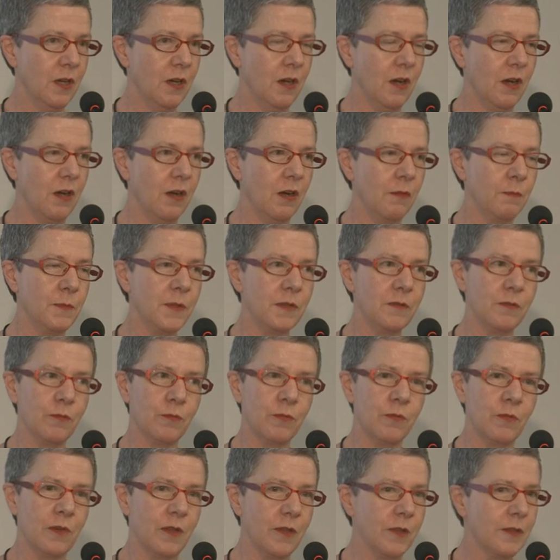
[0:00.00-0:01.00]
I mean,
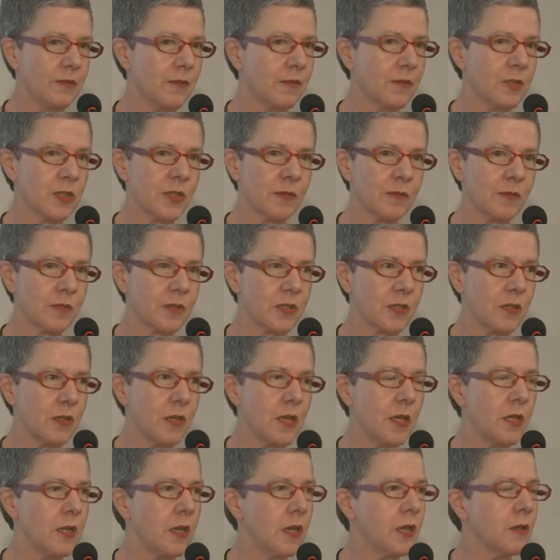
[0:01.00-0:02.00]
it's just,
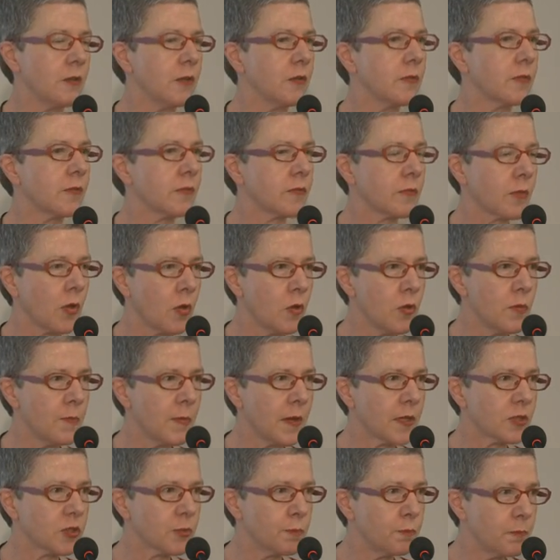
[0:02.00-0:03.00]
it is so
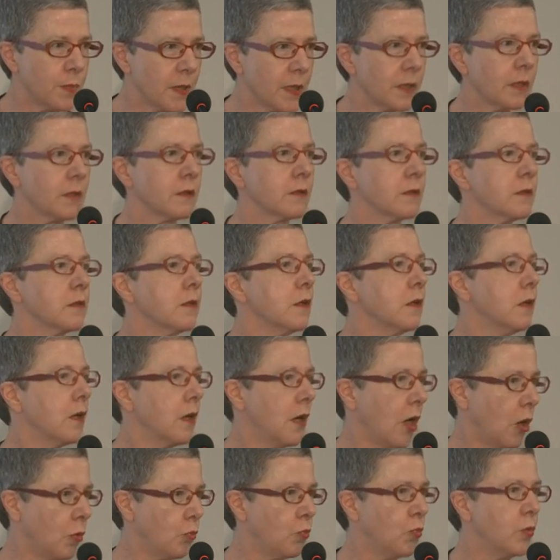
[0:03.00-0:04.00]
much bigger
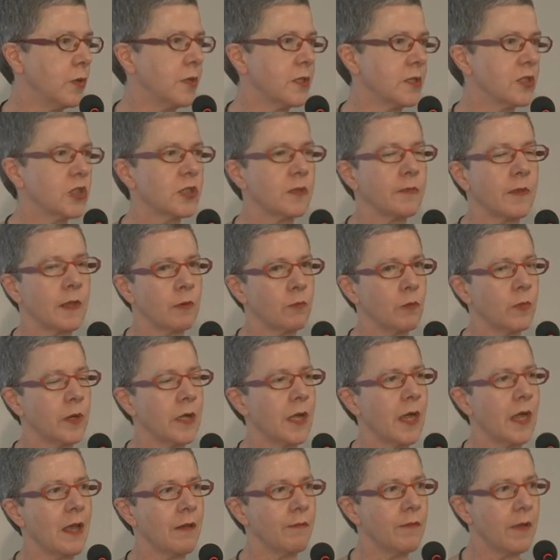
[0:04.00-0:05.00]
a reach than we
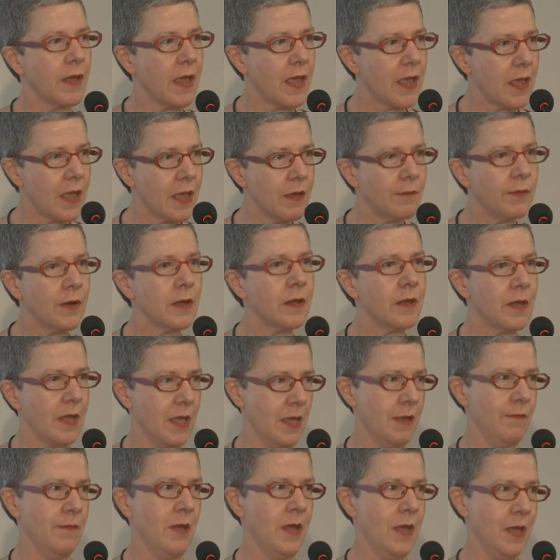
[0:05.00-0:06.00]
have
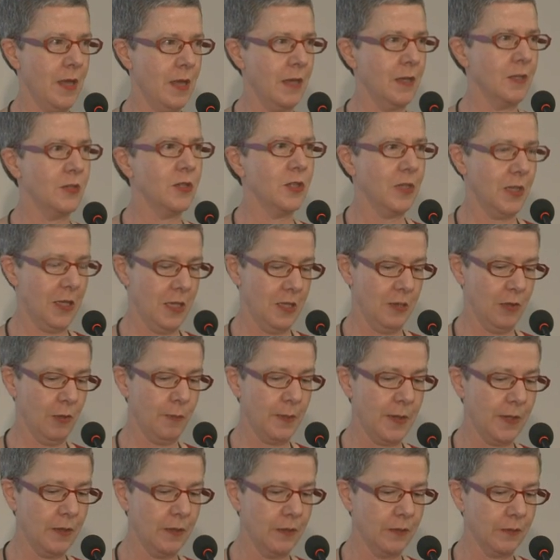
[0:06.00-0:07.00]
ever had in the
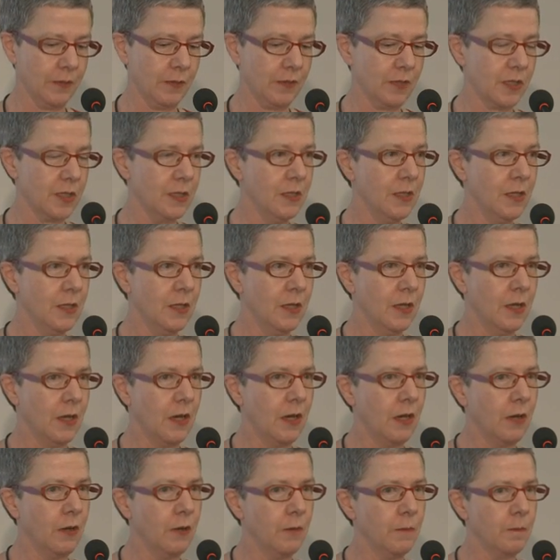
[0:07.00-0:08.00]
past.
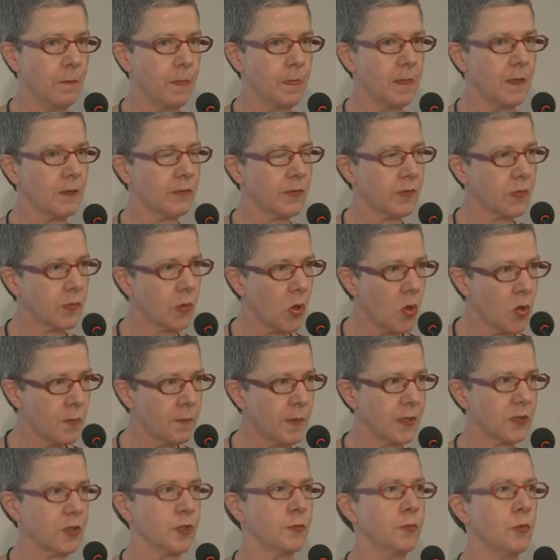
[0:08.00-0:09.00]
It's so
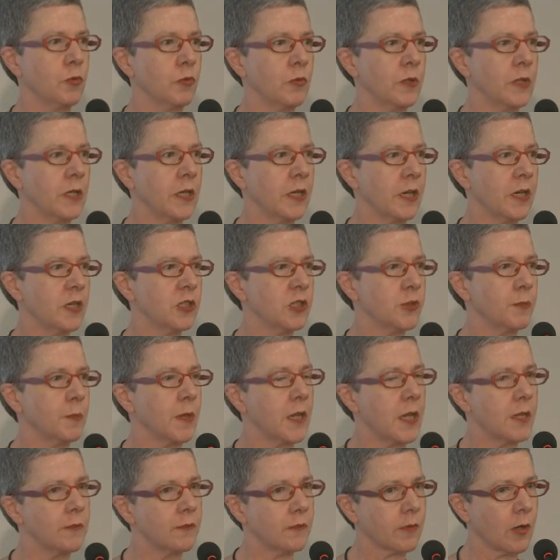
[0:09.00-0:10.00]
much more engagement.
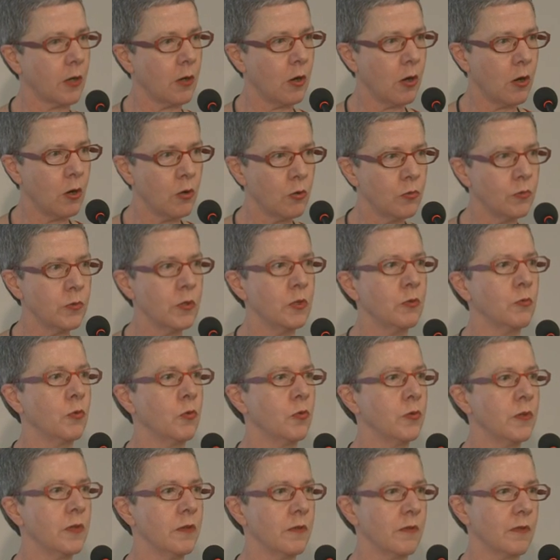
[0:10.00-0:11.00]
It's a whole new
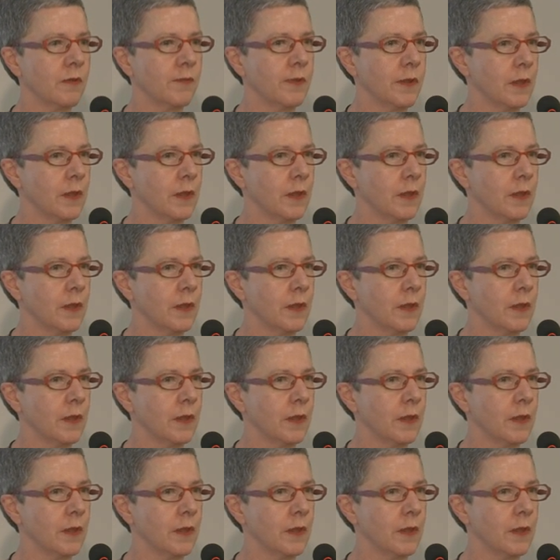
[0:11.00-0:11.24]
audience for the